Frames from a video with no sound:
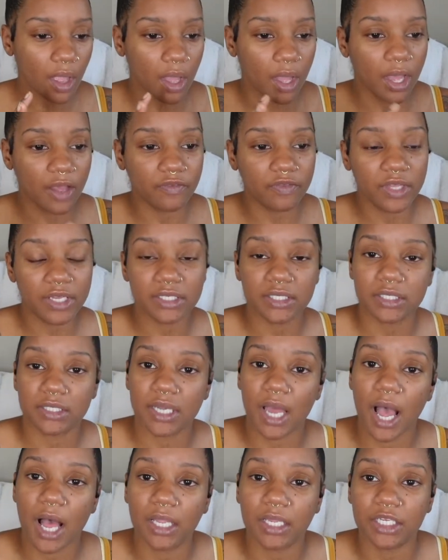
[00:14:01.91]
of this
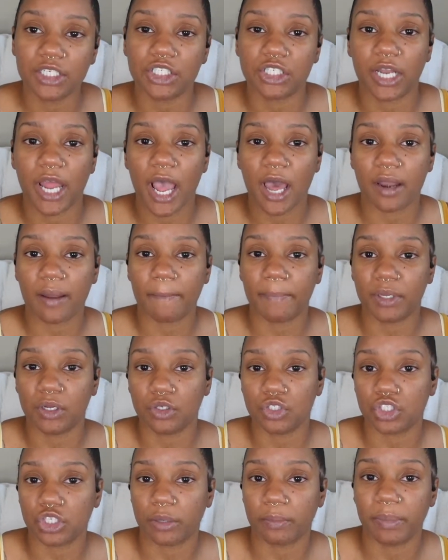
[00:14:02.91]
knowledge and how to
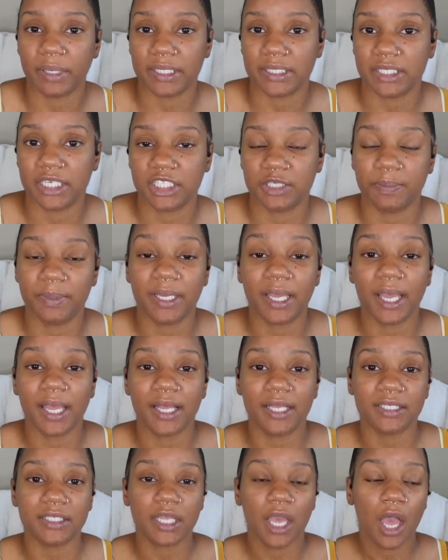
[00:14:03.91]
build your business,
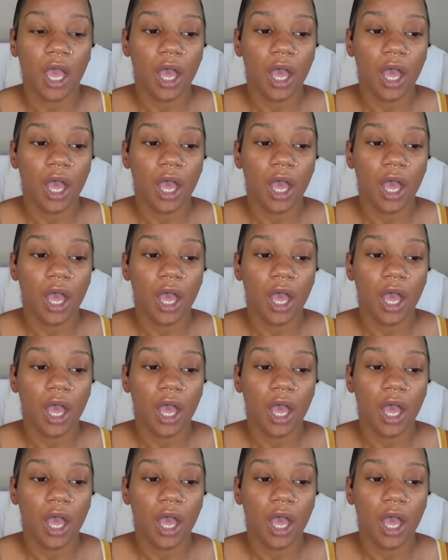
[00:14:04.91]
because